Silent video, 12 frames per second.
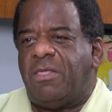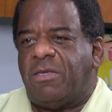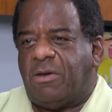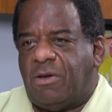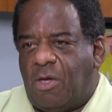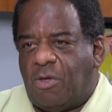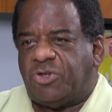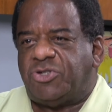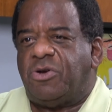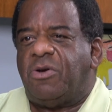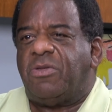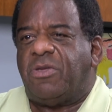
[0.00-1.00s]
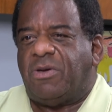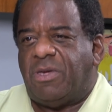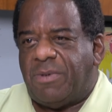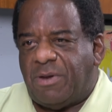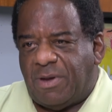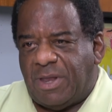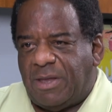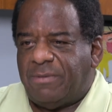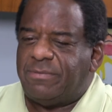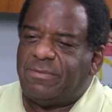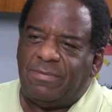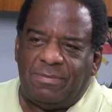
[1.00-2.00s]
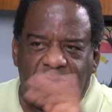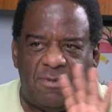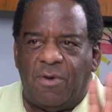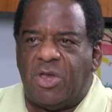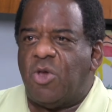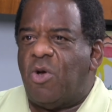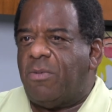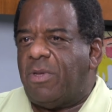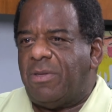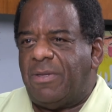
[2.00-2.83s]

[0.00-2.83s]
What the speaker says: their culture, their community. Very normal.